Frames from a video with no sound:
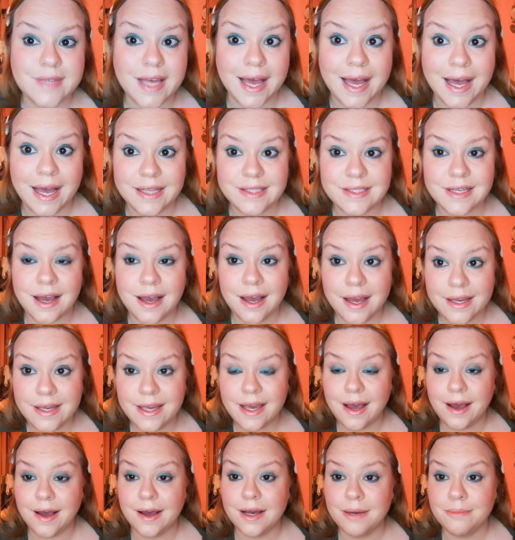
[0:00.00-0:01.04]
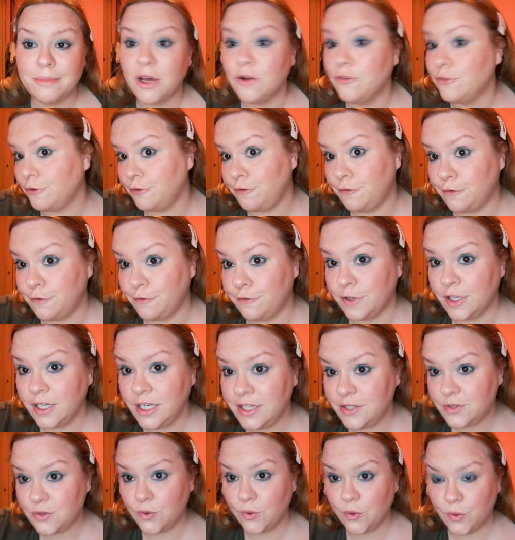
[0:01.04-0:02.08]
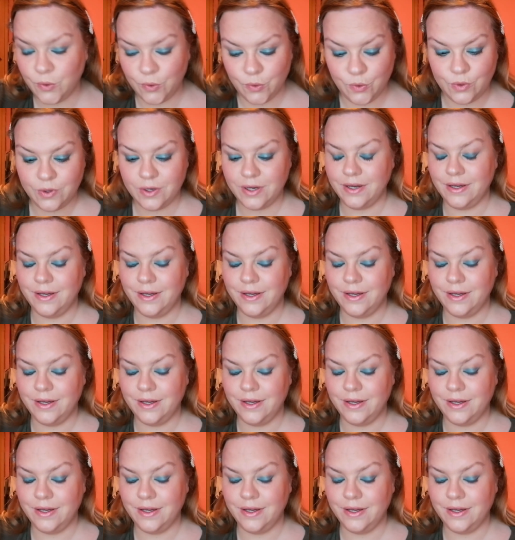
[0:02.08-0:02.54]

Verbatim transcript: and I am finito.